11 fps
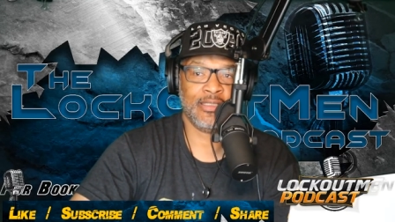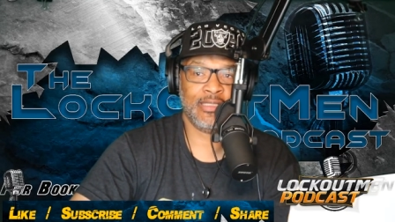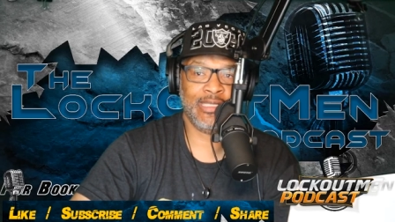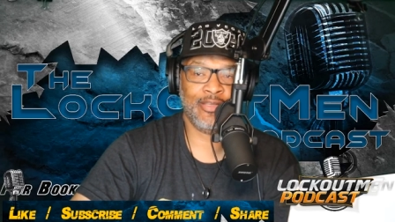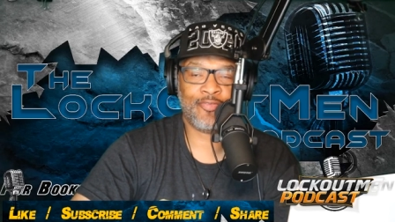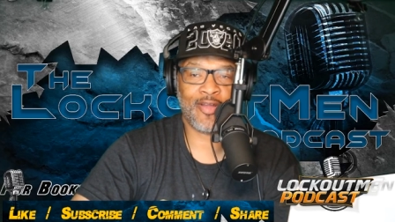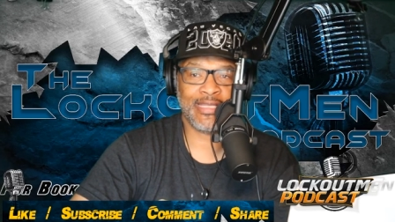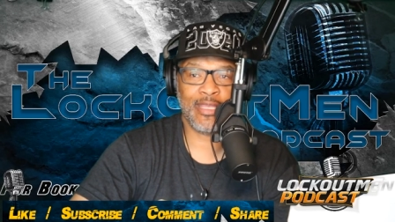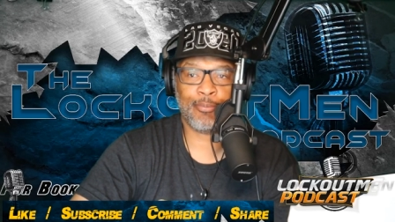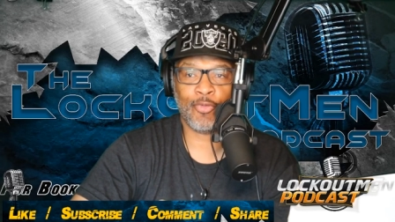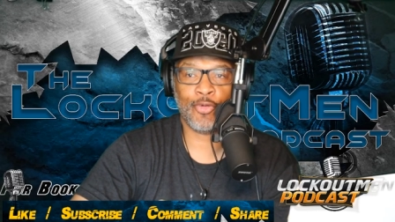if I
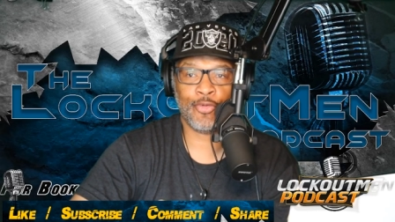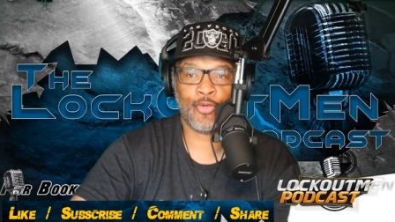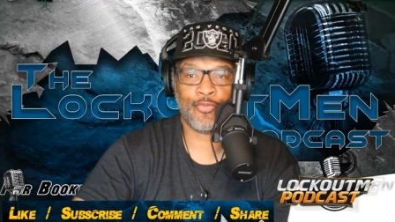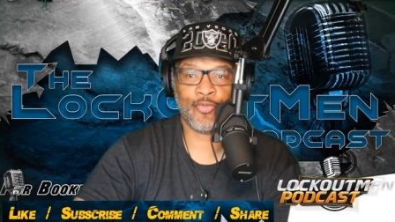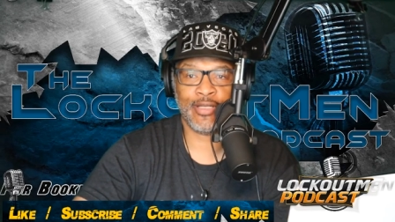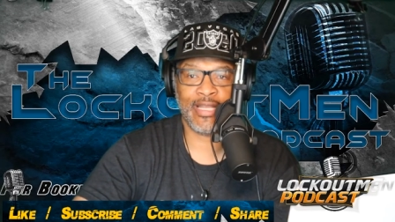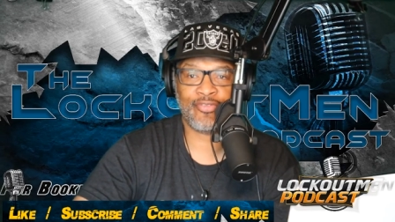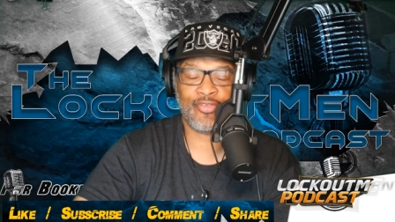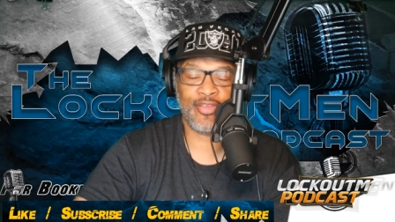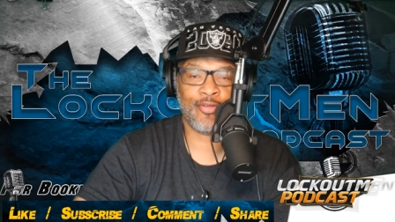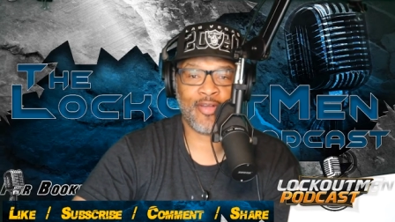get pulled over and they
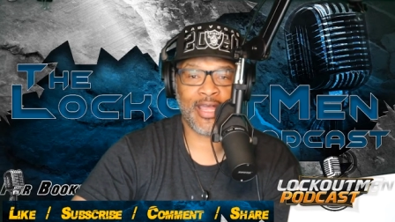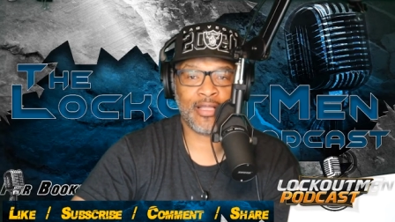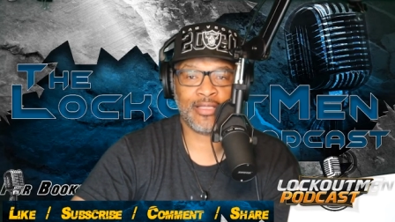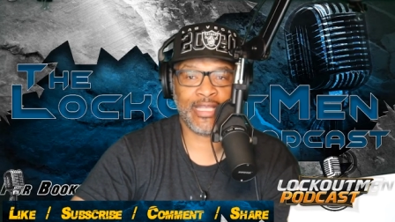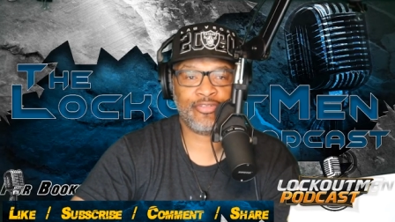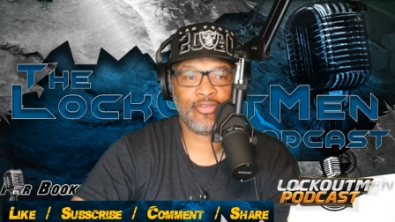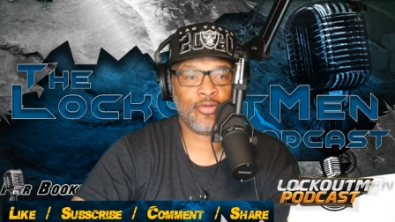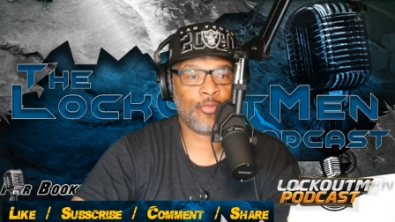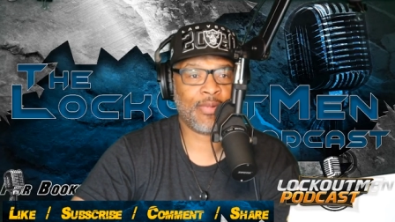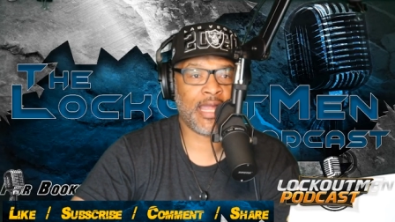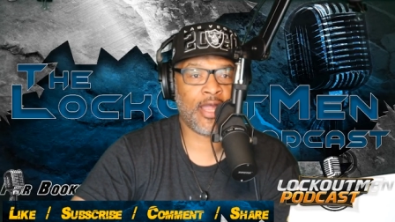see a violation
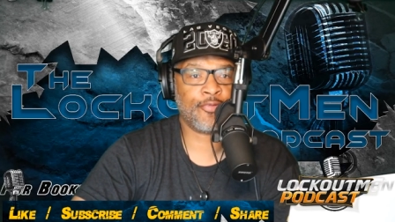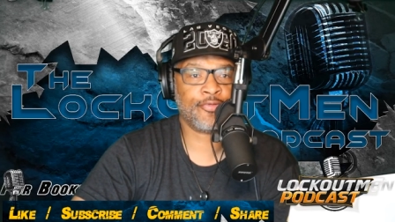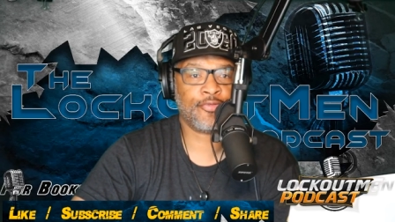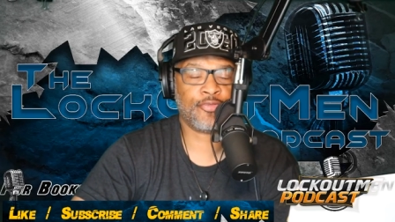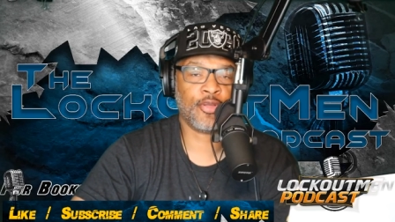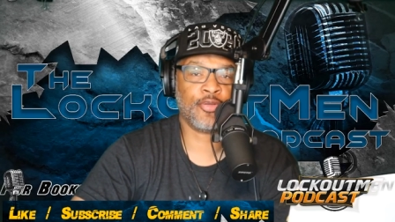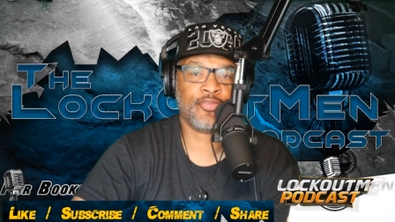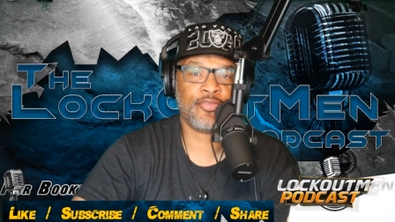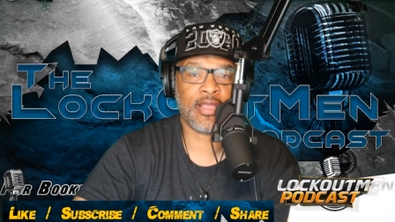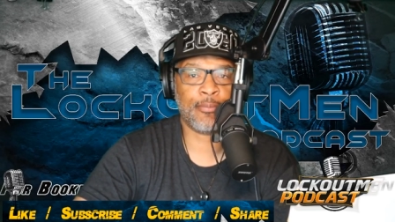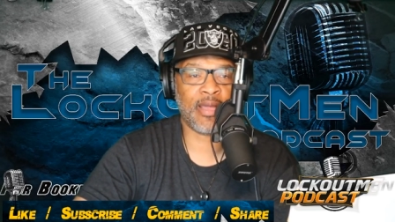on my hours of
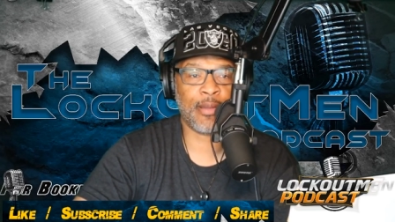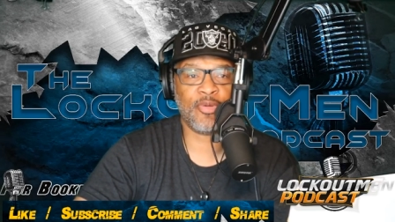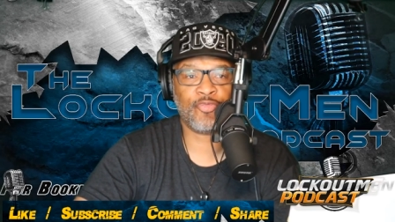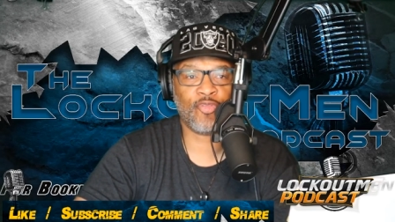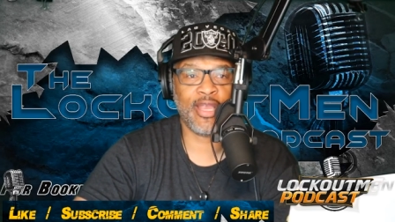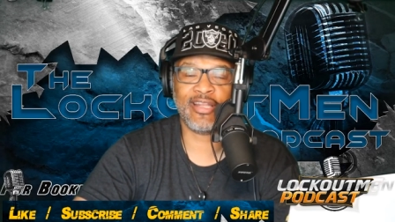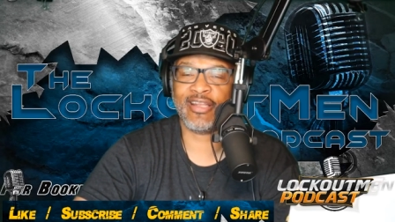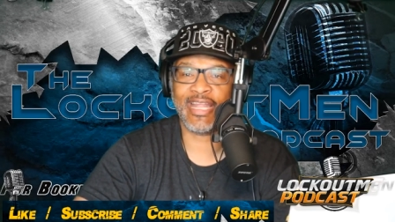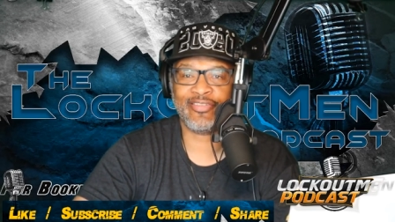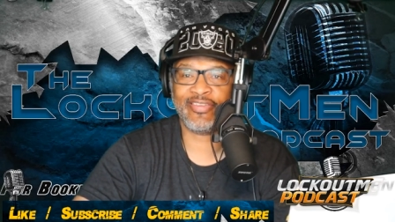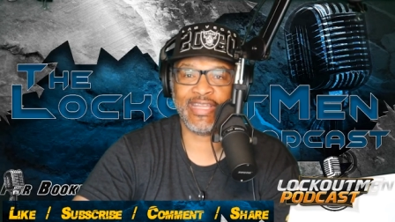service, I'm, I'm afraid of
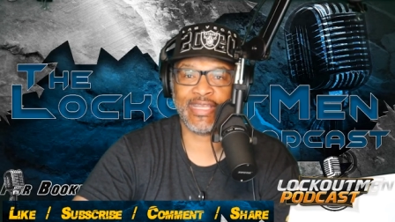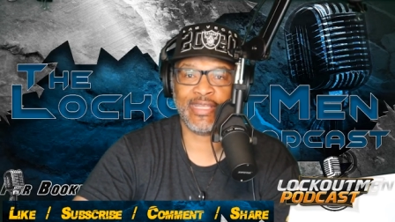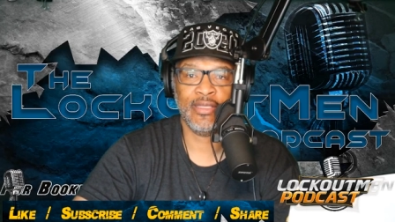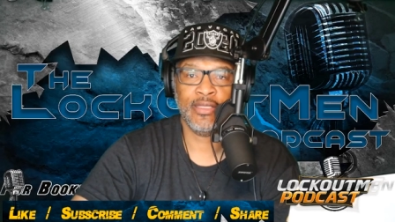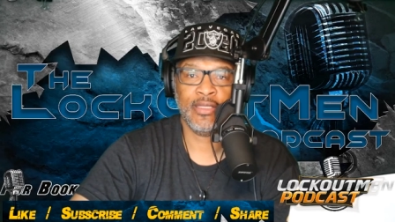that ticket.